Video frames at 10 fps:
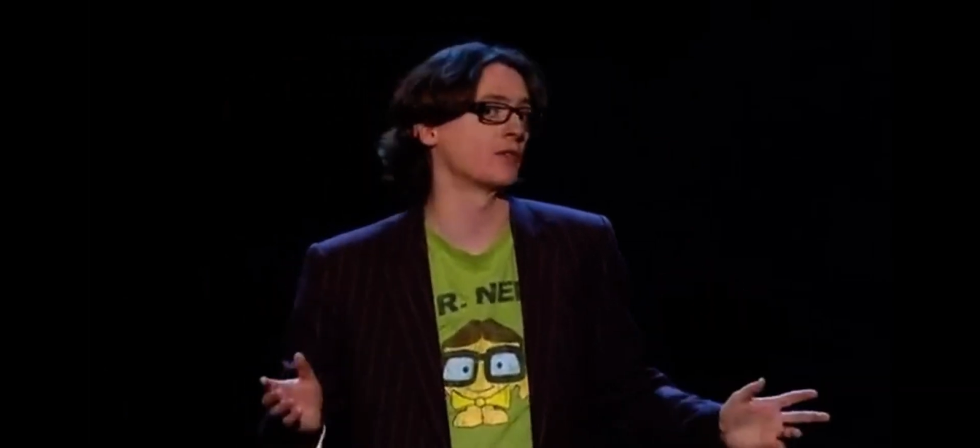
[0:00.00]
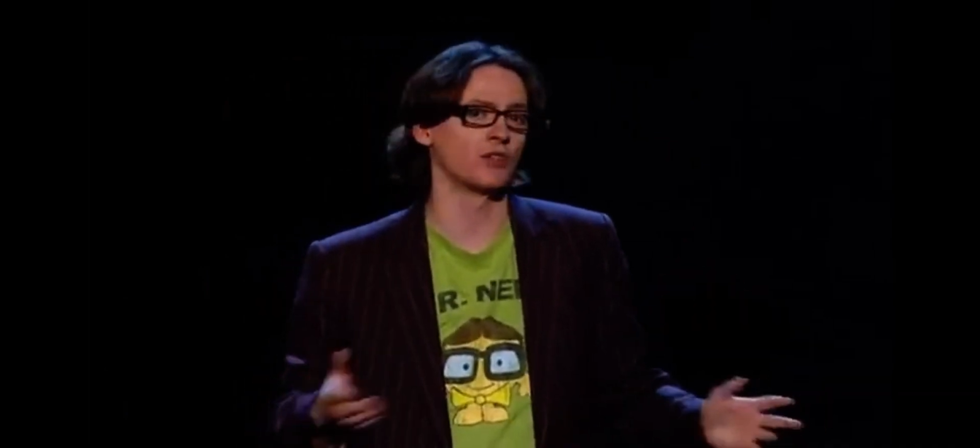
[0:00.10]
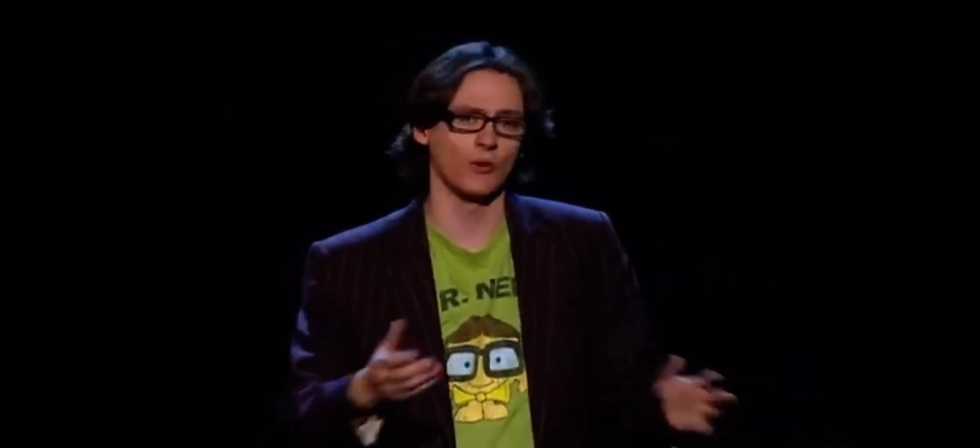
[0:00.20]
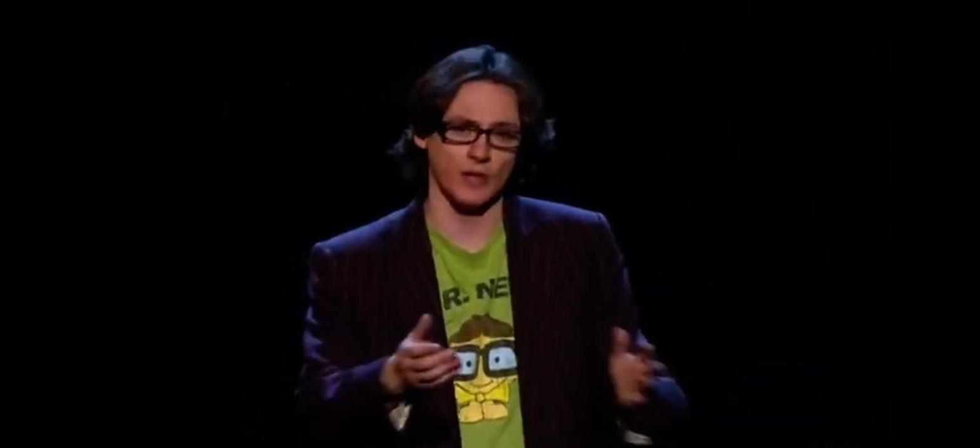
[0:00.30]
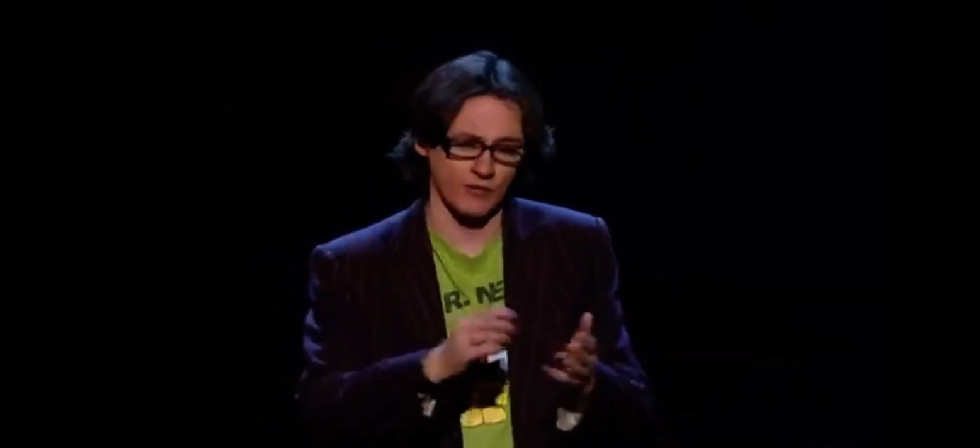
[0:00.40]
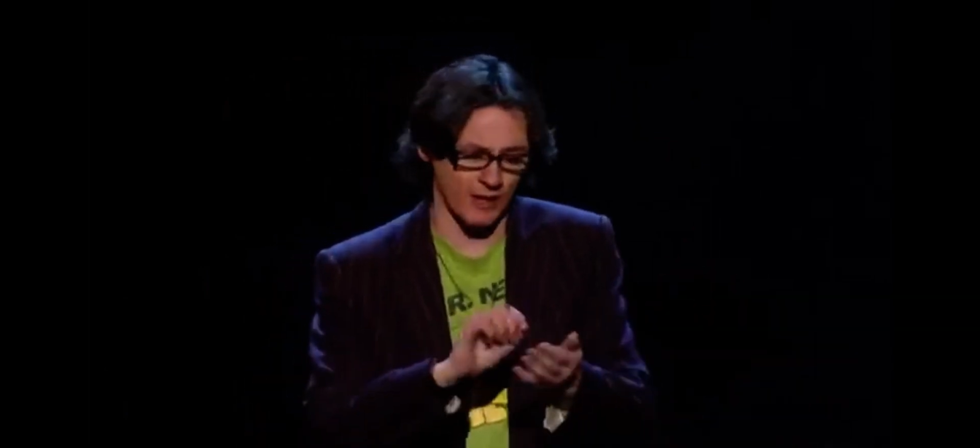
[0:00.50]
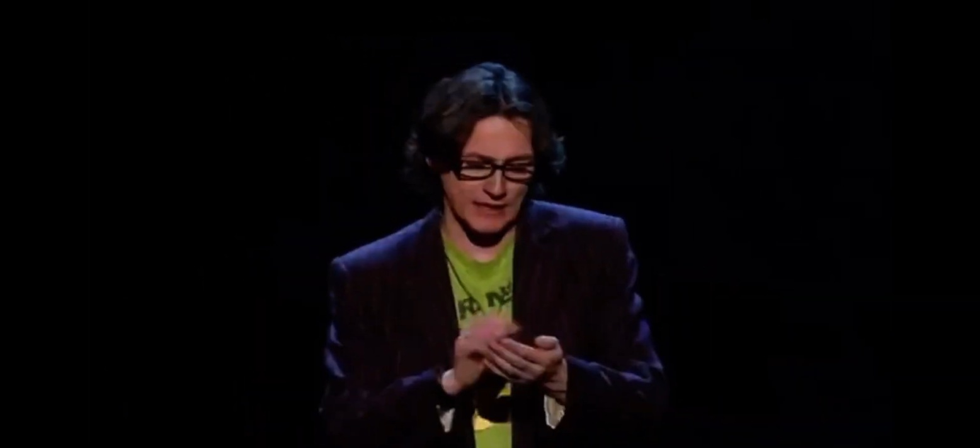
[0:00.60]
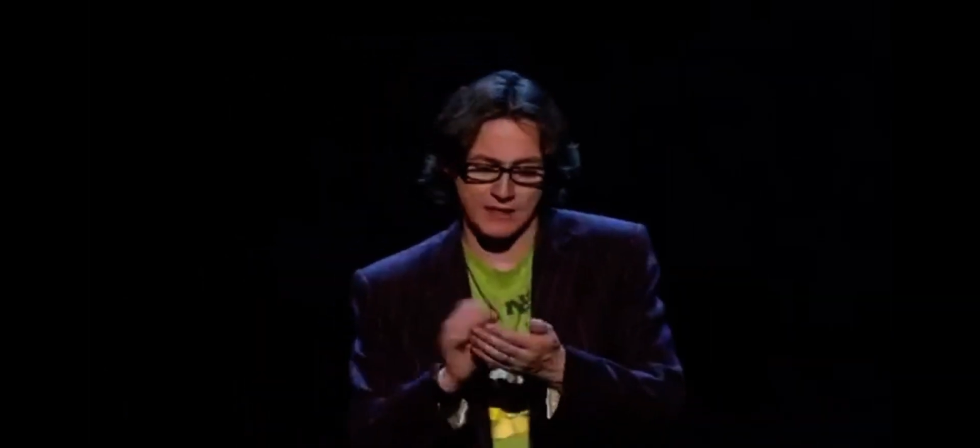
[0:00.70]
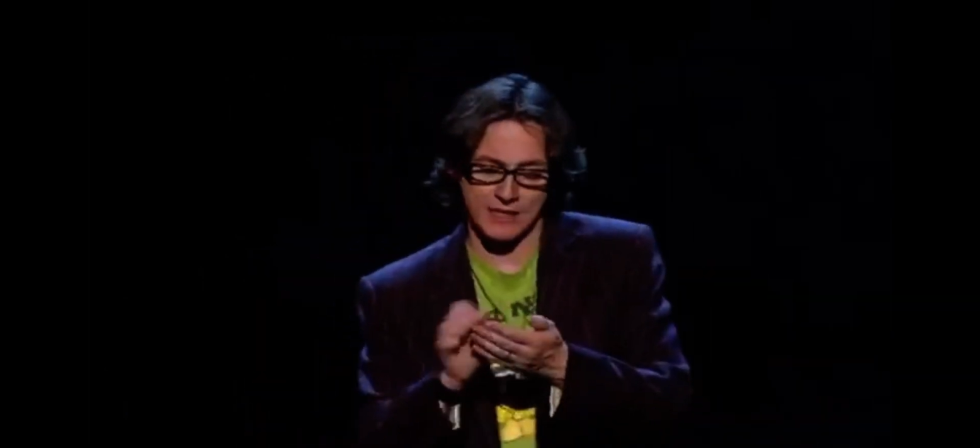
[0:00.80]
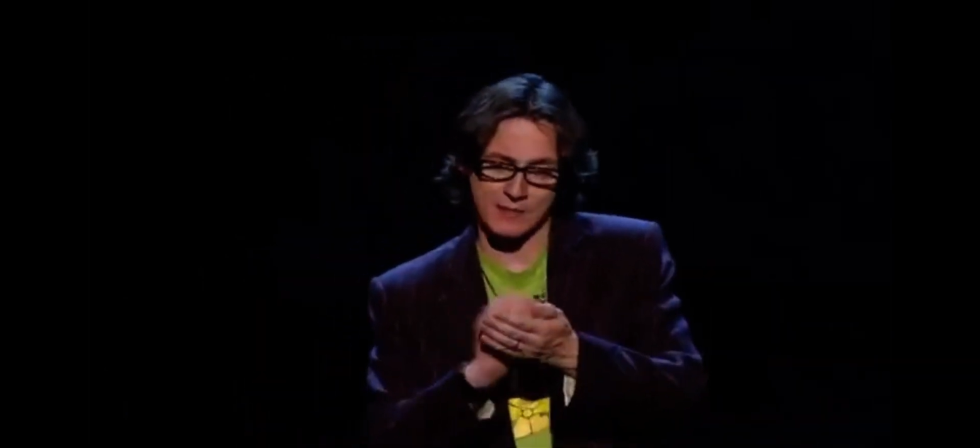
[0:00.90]
You know when you write
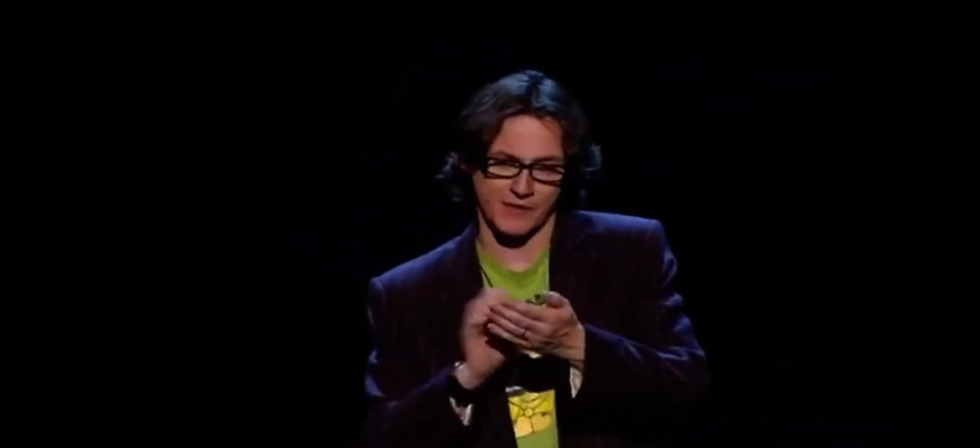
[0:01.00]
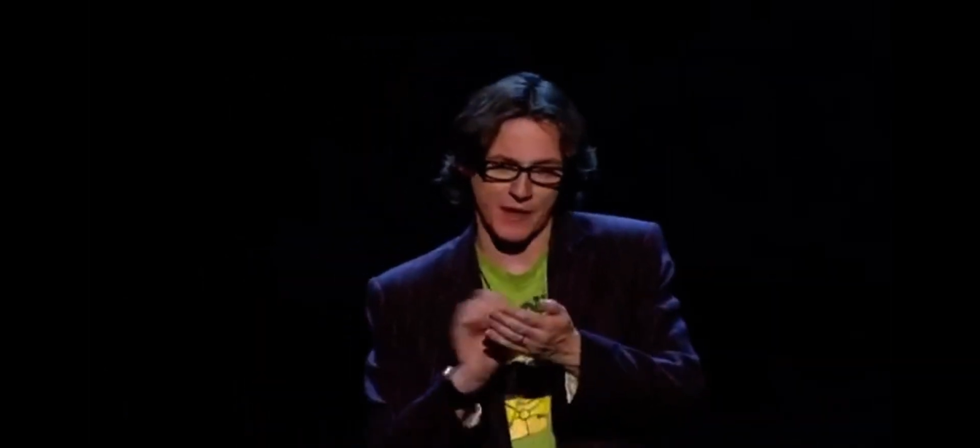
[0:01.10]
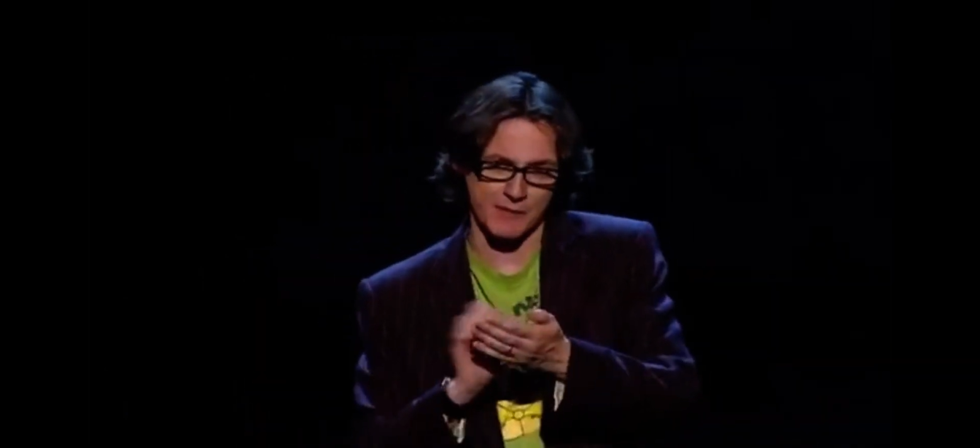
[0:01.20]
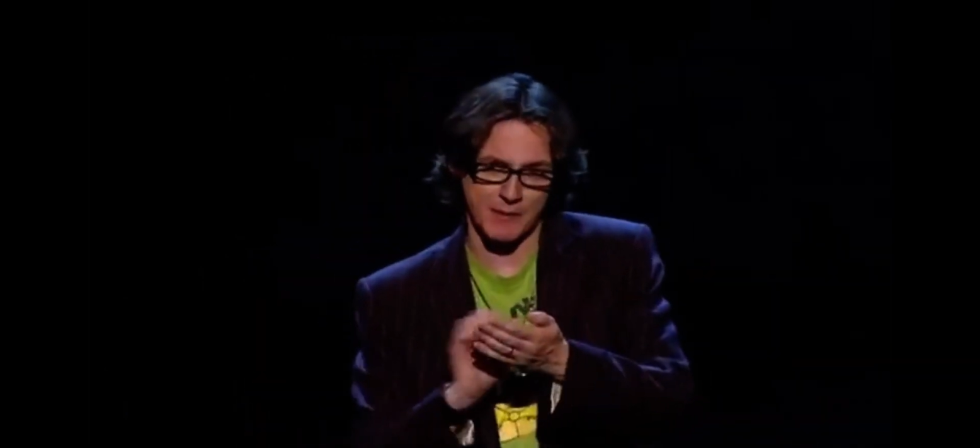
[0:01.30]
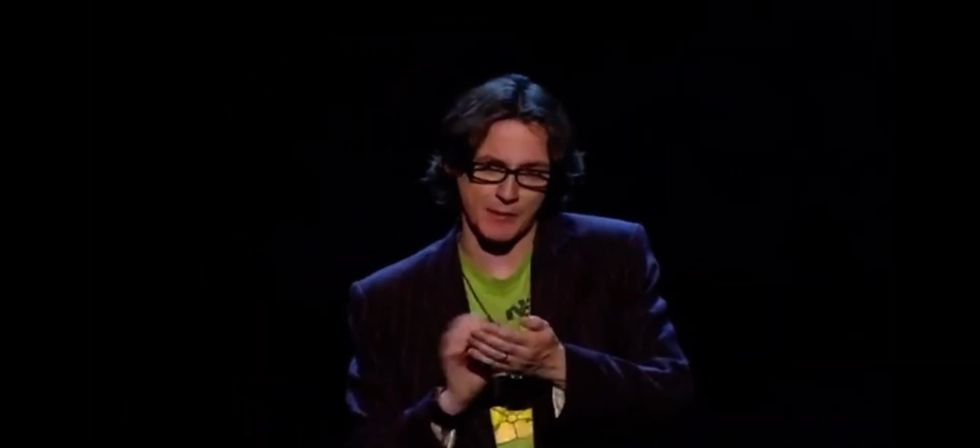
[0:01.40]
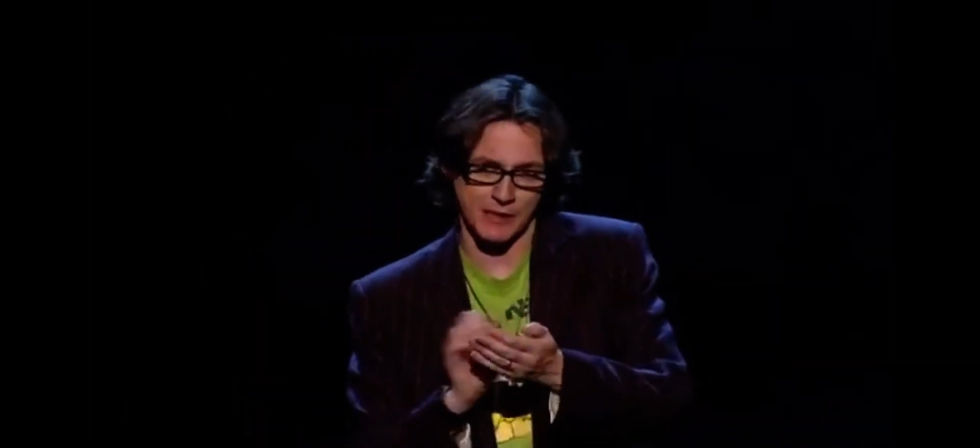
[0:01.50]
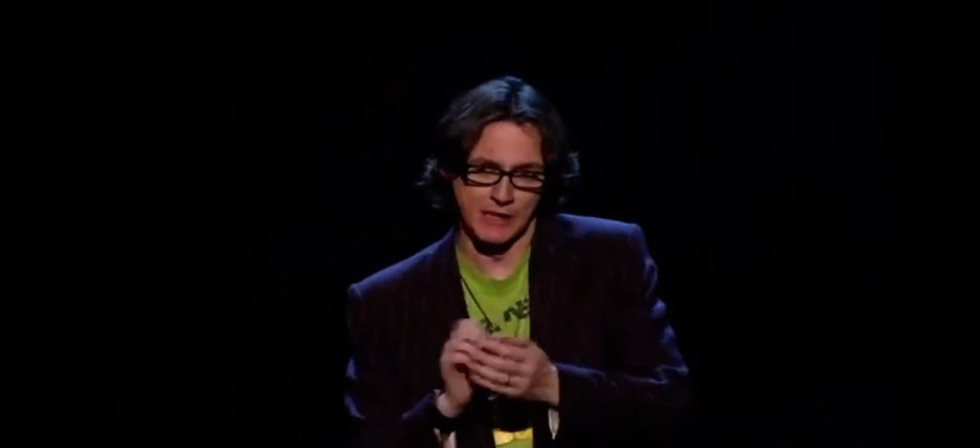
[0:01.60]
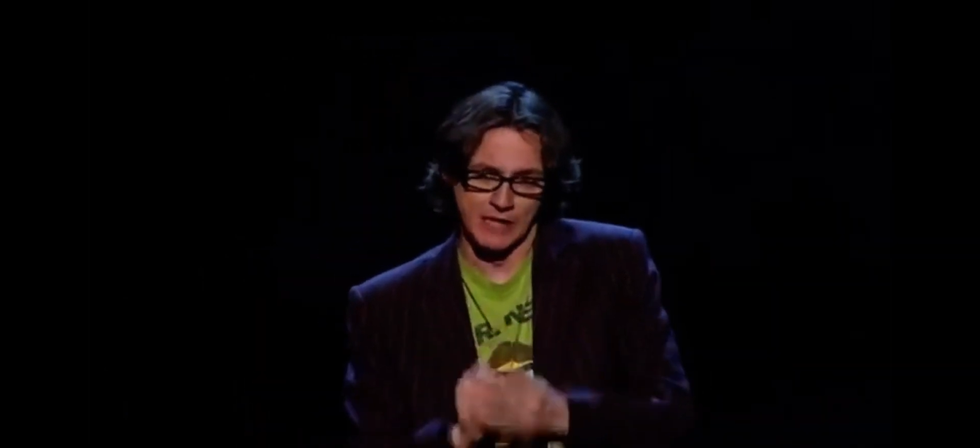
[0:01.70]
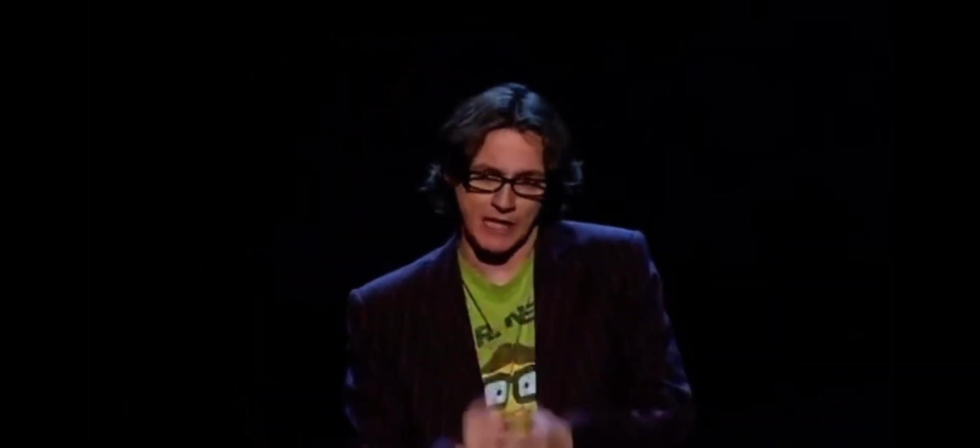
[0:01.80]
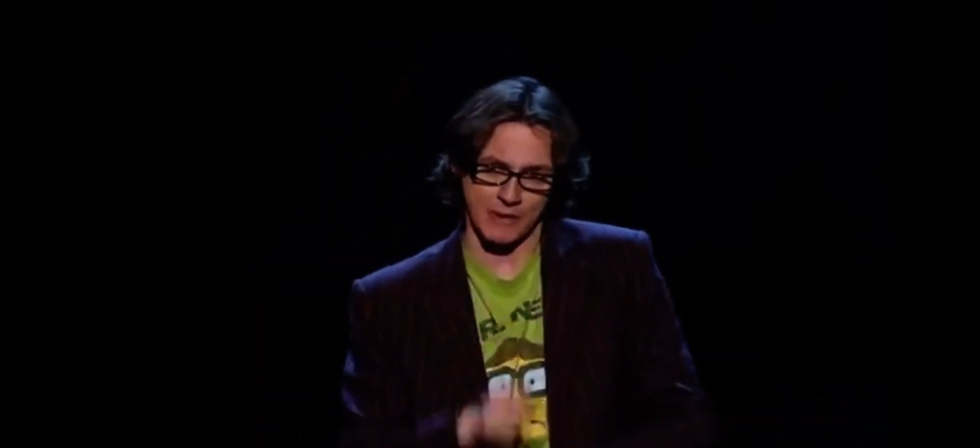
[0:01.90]
down the names of famous people and